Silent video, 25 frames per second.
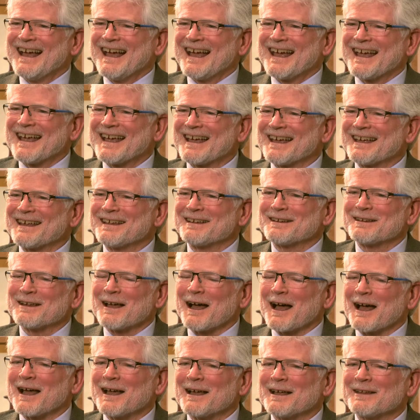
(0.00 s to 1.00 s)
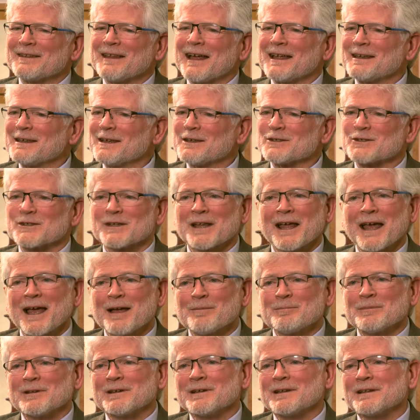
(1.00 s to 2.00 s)
And that doesn't
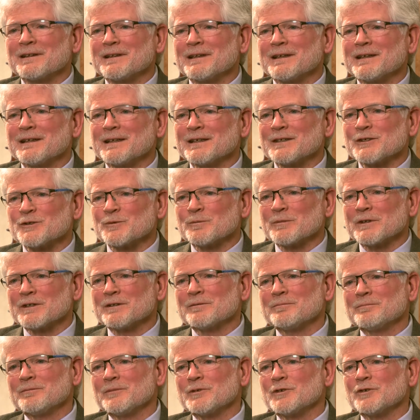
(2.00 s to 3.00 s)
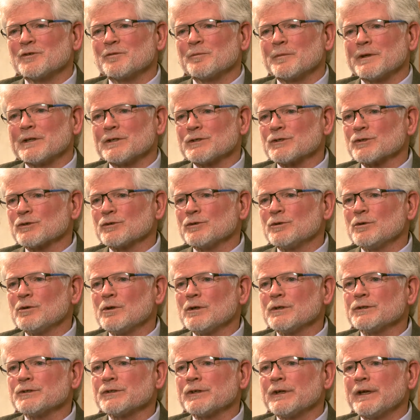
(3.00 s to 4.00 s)
happen in the Hizmet movement
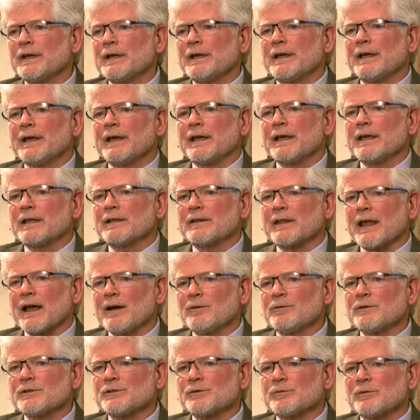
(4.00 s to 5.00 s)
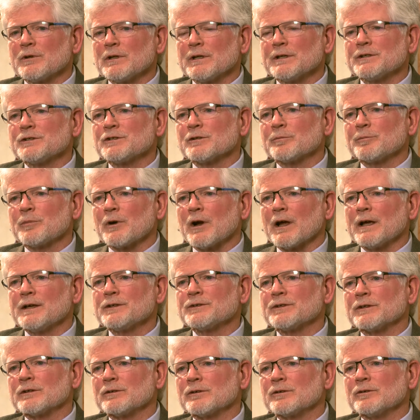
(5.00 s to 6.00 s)
schools. And that was really
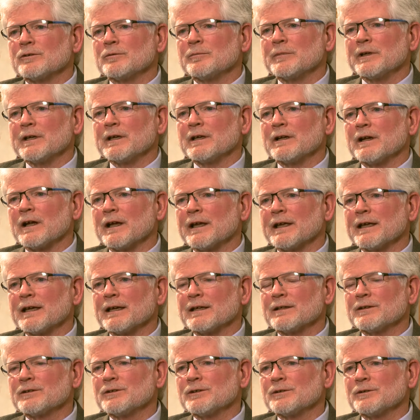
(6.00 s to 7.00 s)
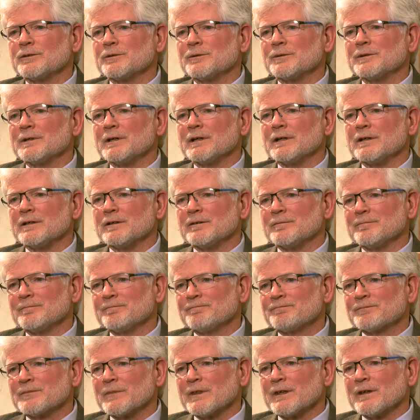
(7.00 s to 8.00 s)
surprising to me, and I had to
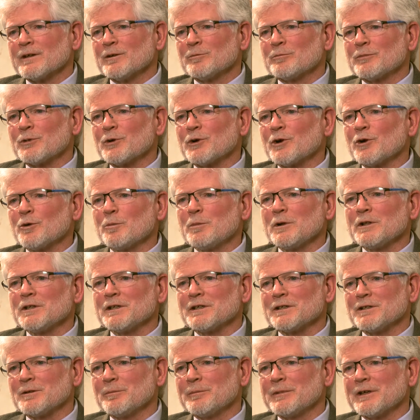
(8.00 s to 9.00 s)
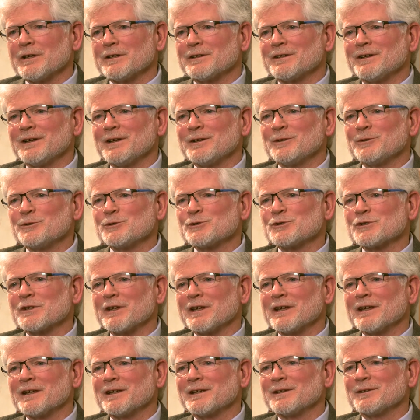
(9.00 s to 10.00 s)
probe a little bit to
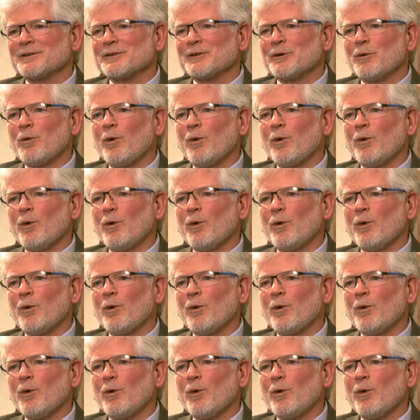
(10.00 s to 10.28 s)
understand the